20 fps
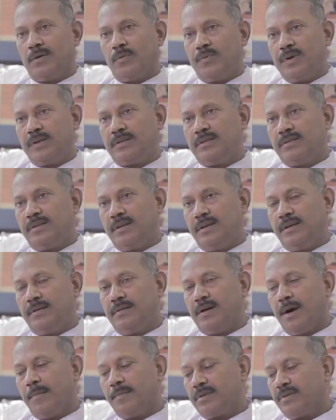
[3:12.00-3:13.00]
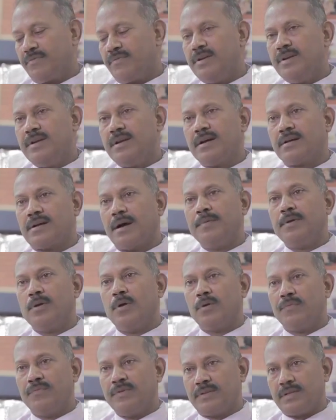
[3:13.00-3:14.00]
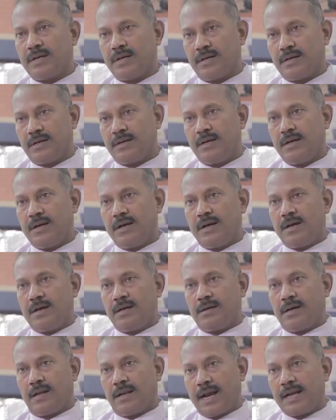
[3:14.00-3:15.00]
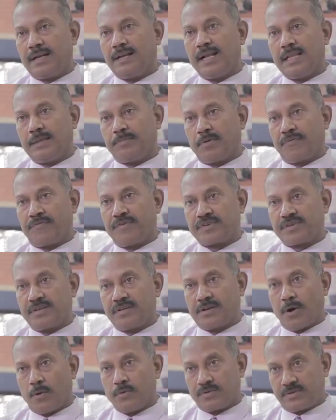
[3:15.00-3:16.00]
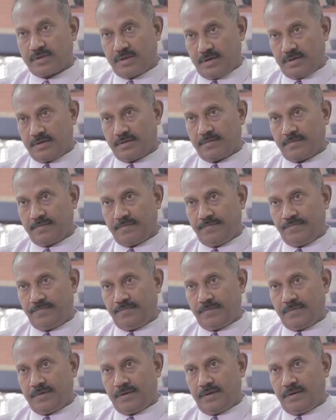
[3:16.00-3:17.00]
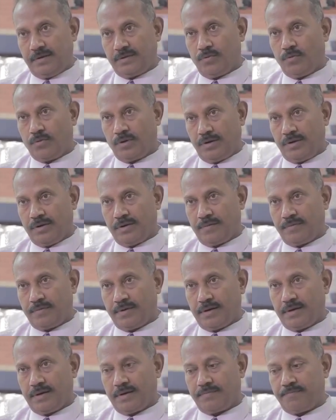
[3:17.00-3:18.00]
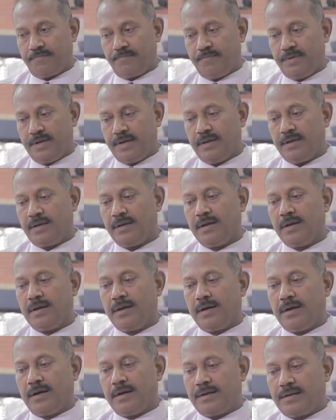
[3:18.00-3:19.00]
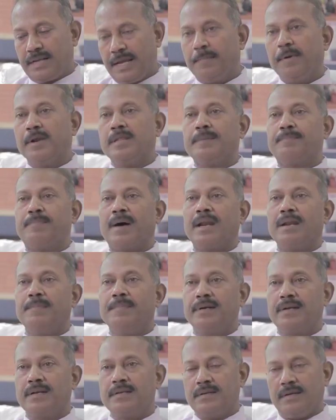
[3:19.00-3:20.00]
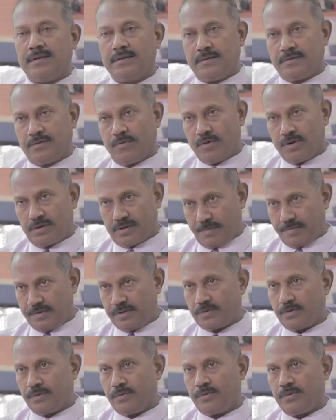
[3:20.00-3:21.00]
Now, with the Government of India coming out with a Allied Health Professional Council is going to, you know, be tabled in the parliament and is going to come into